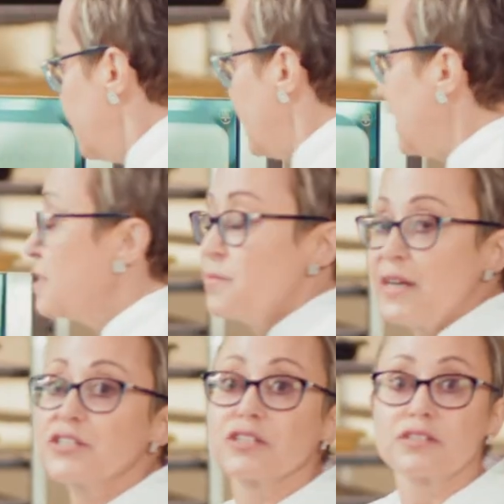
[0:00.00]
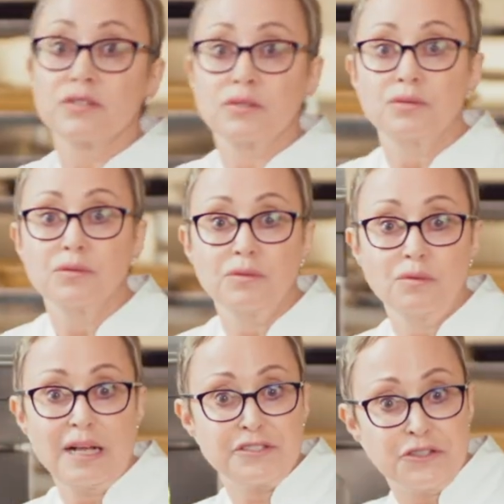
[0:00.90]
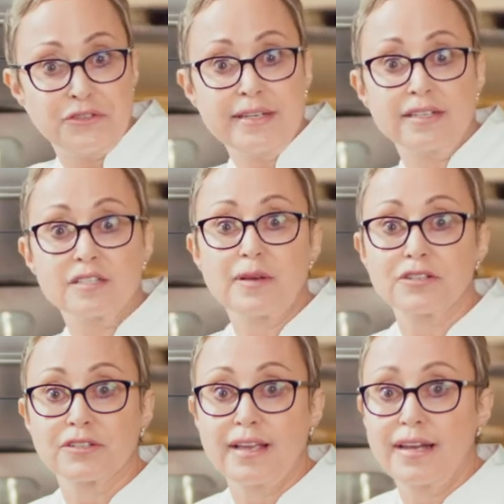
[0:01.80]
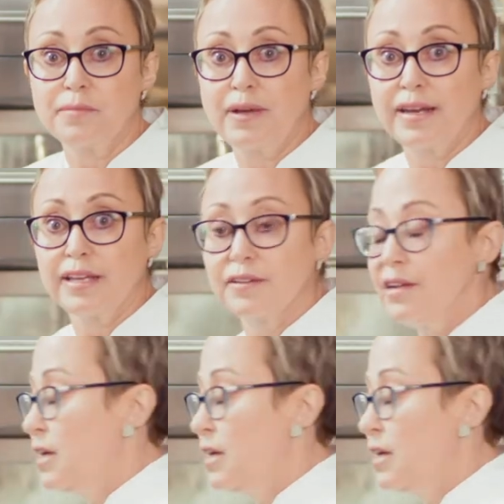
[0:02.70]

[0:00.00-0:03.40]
That's special to, that's unique and special to Henny Penny.